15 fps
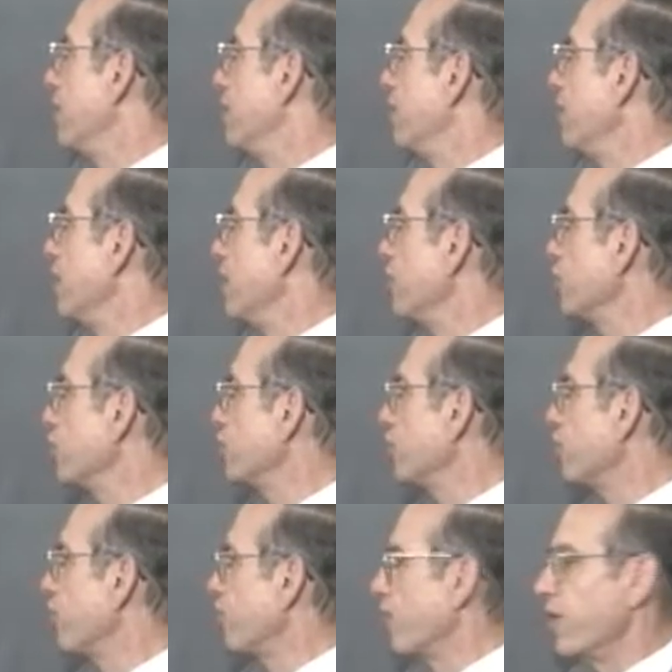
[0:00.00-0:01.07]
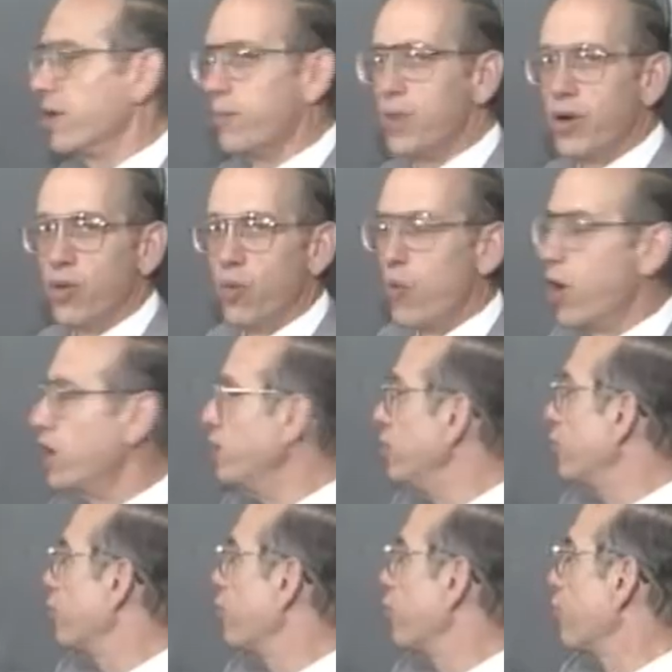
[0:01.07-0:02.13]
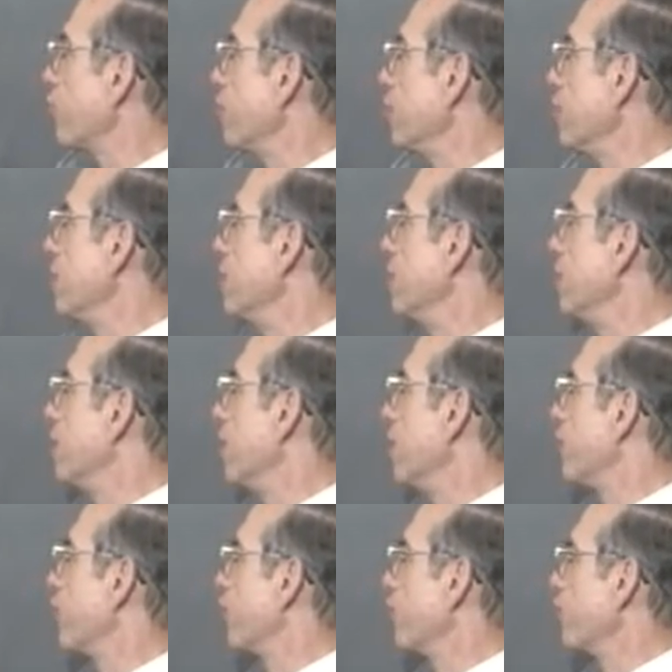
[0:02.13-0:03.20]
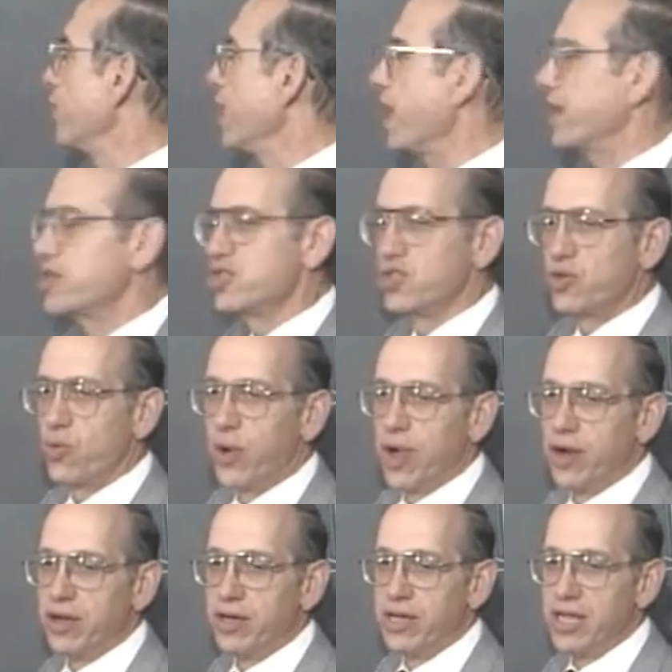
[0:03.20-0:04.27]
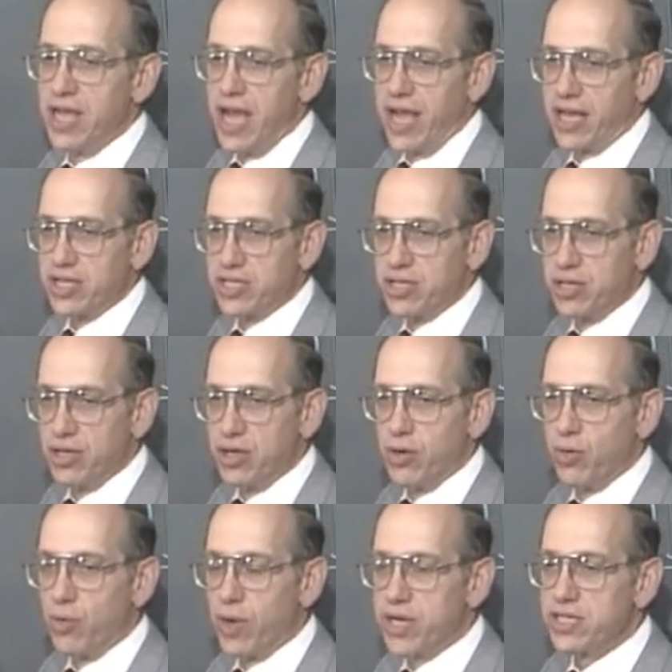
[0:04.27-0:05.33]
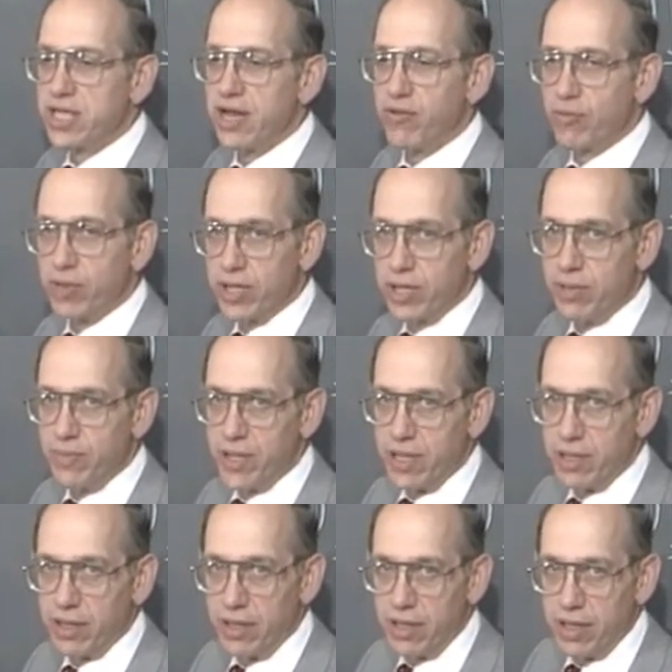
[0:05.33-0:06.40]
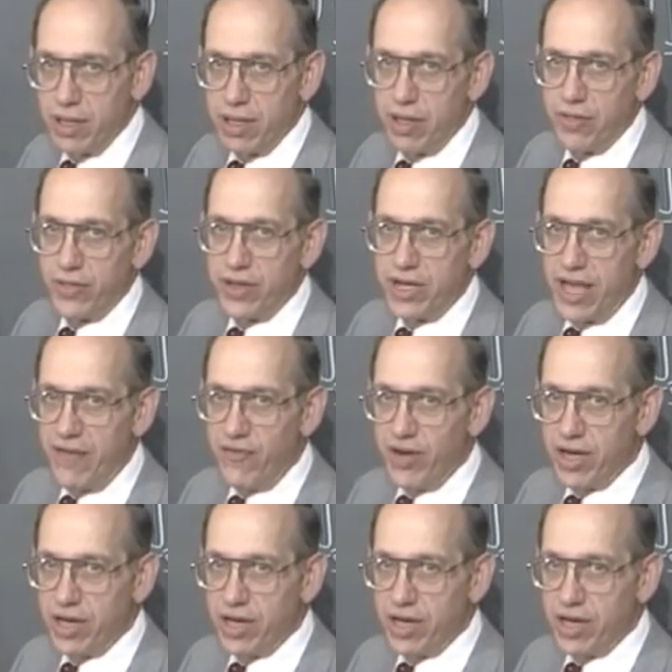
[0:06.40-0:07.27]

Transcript: The integral from 1 to 3 of 3x squared dx. What does that really mean? The definite